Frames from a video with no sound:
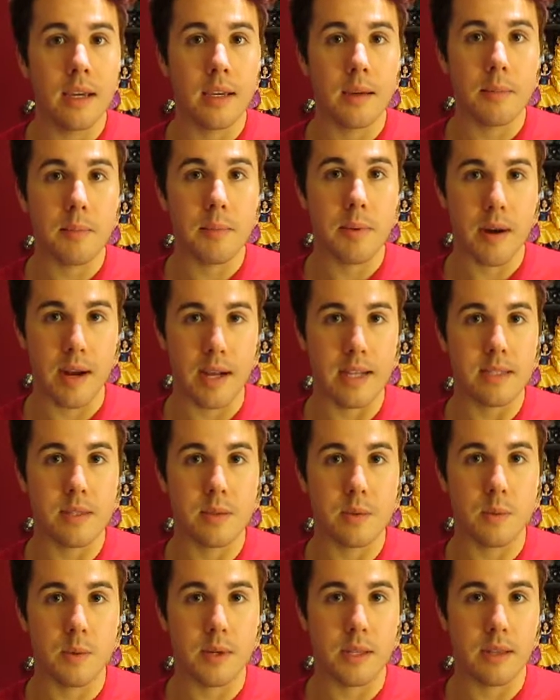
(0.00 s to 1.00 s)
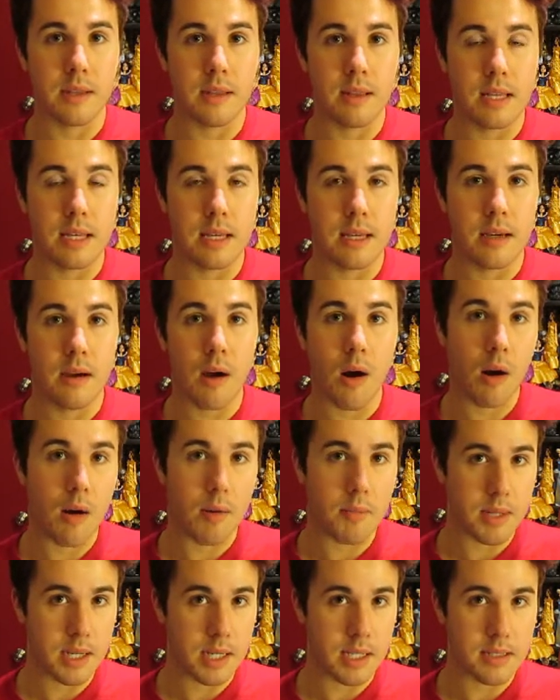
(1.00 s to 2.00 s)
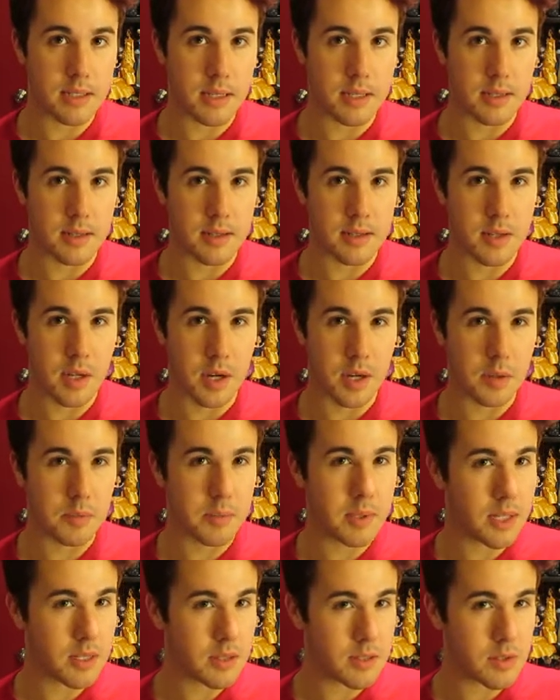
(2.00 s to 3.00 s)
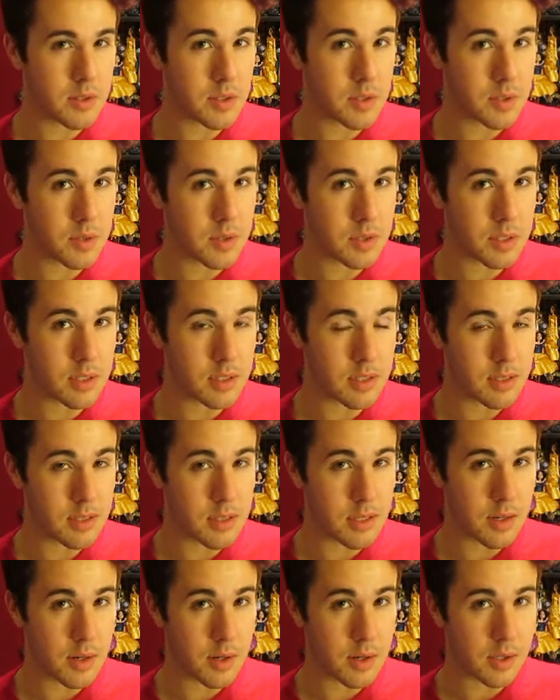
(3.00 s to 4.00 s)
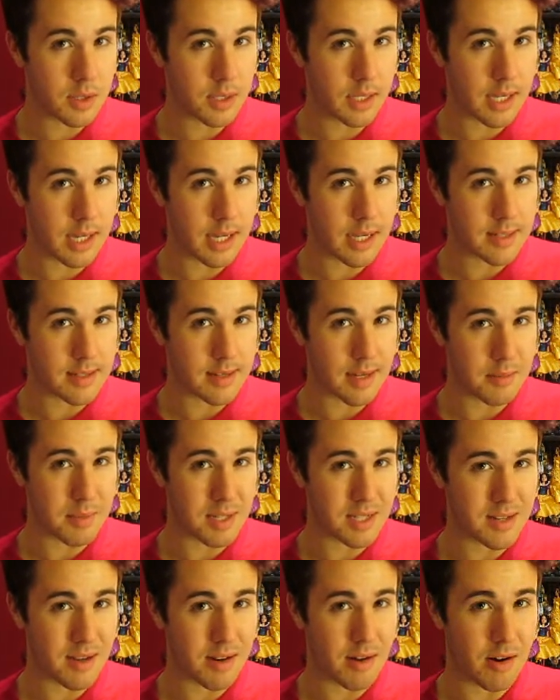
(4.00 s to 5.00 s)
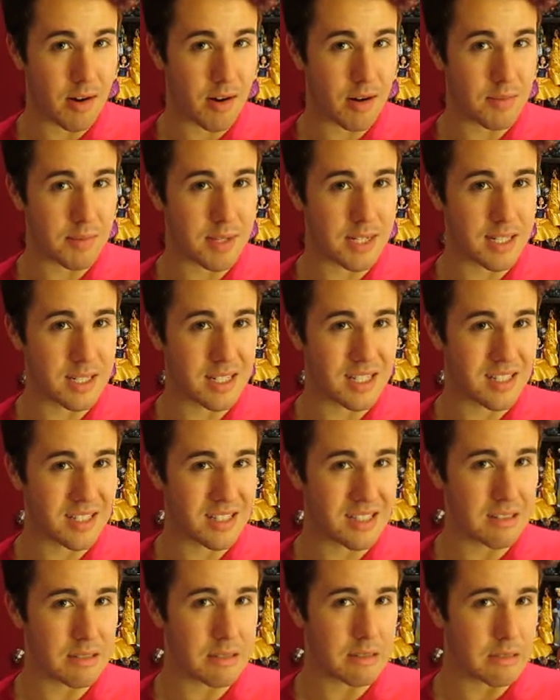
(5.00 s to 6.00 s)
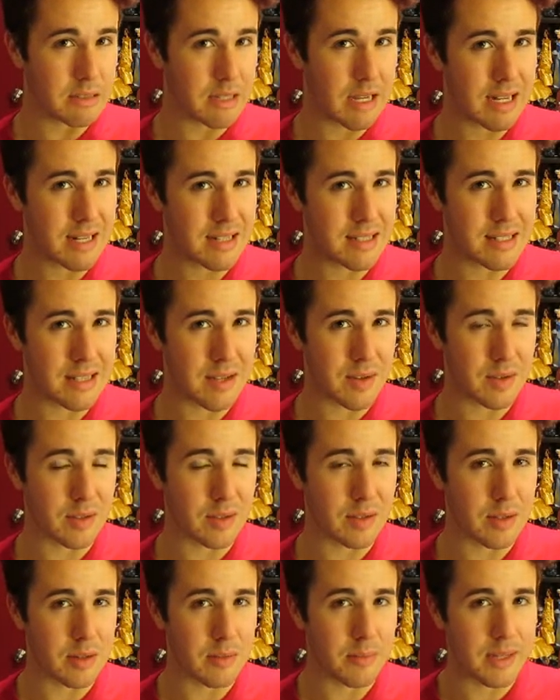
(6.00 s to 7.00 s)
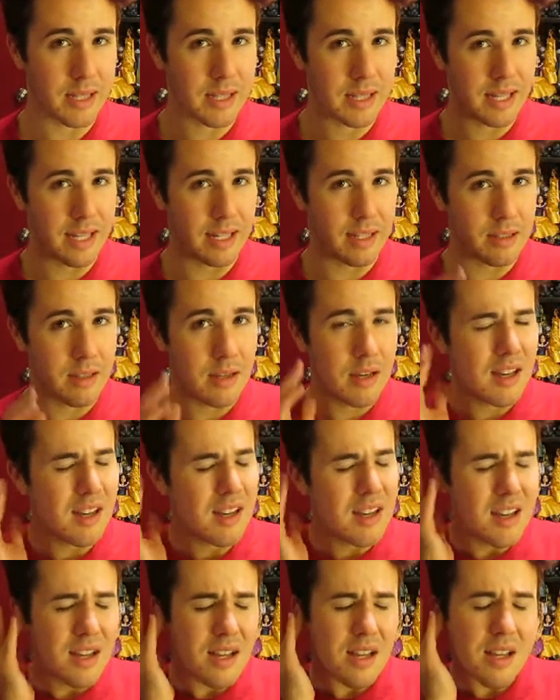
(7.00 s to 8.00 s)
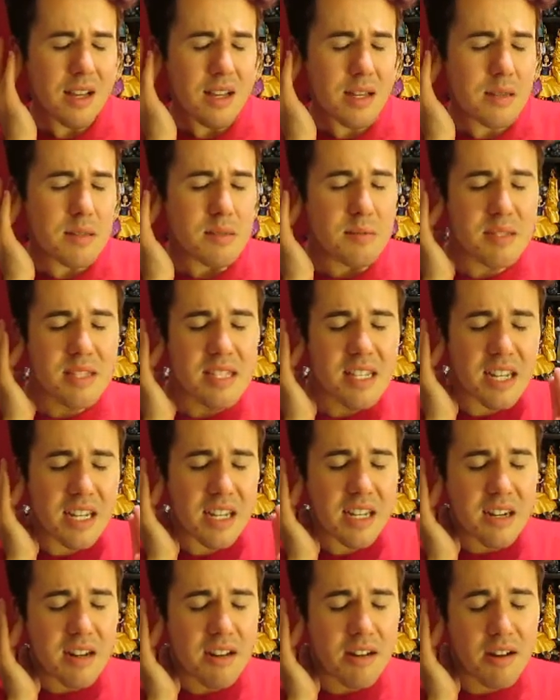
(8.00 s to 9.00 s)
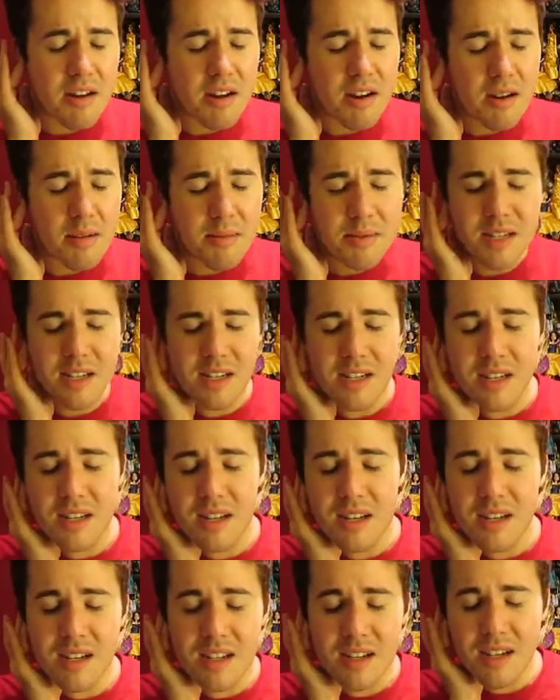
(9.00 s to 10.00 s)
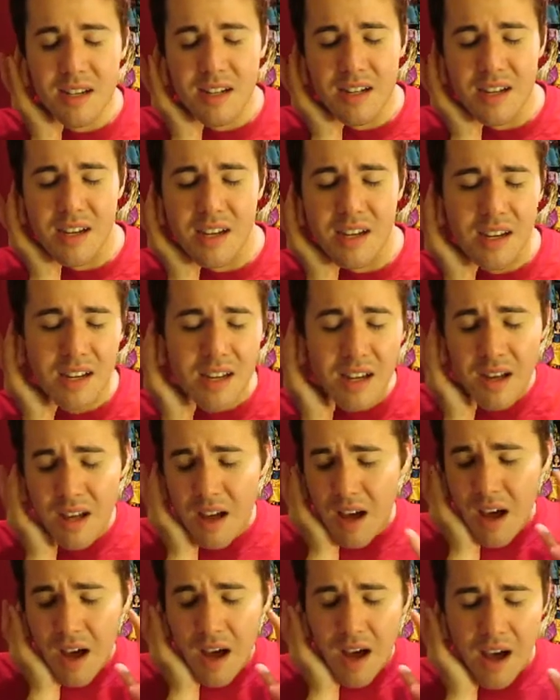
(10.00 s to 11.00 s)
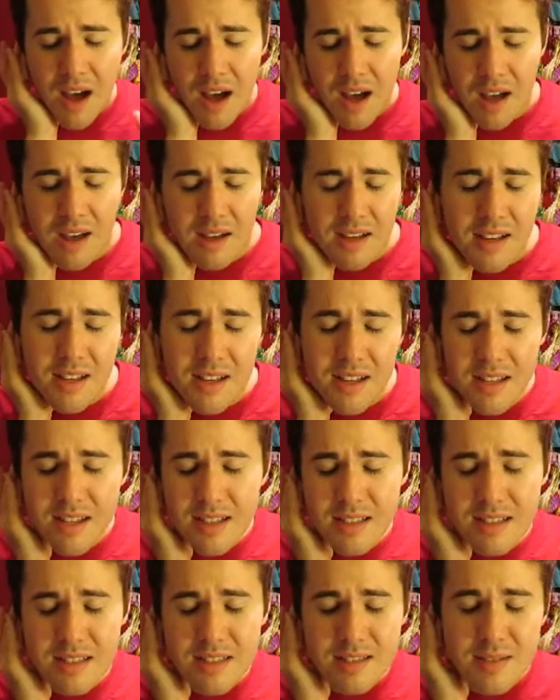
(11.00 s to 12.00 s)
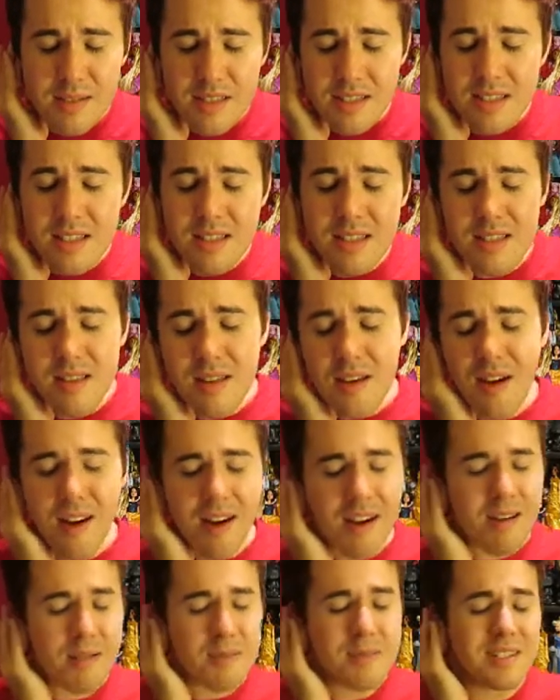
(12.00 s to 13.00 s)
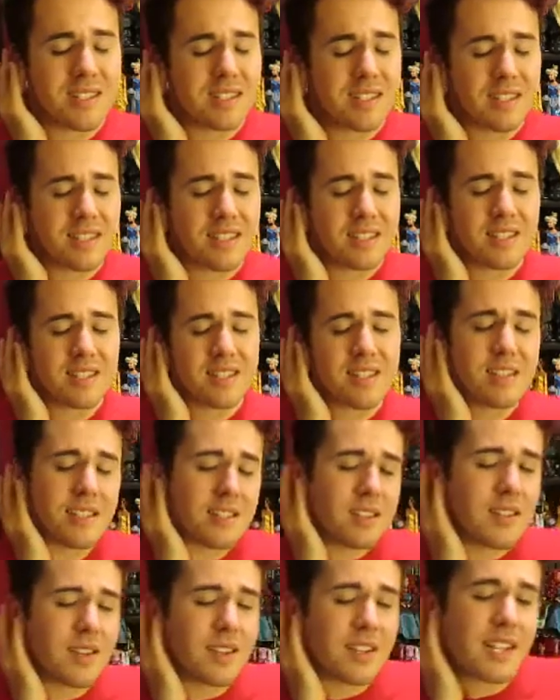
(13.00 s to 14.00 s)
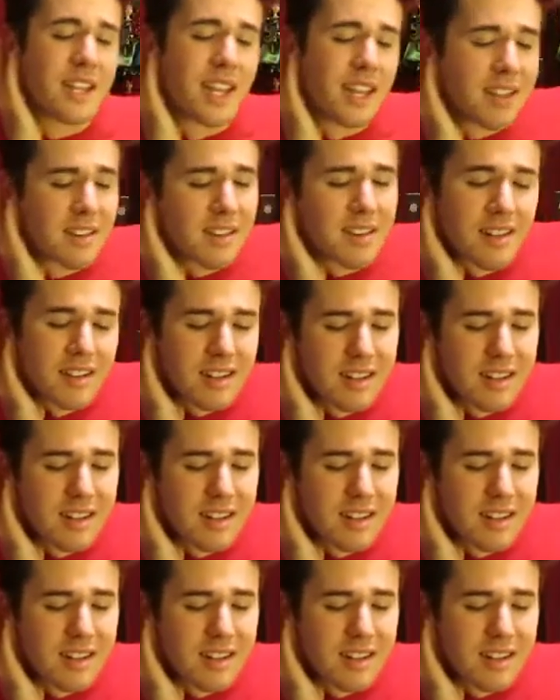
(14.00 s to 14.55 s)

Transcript: impressed with the harmonies in this song because usually the early A-side B-side harmonies just kind of sound a little bit like I'm singing a harmony and I'm singing and too. This is the harmony and it doesn't go together.